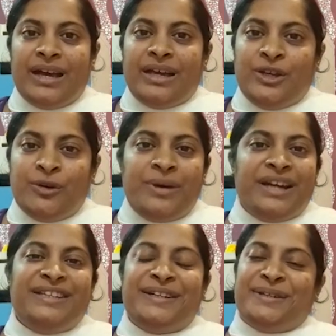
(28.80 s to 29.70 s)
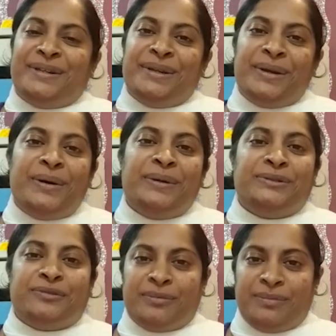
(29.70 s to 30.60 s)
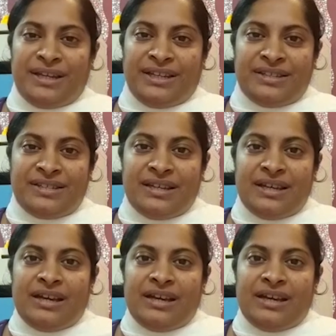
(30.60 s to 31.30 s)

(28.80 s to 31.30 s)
You might hear a lot of opinions,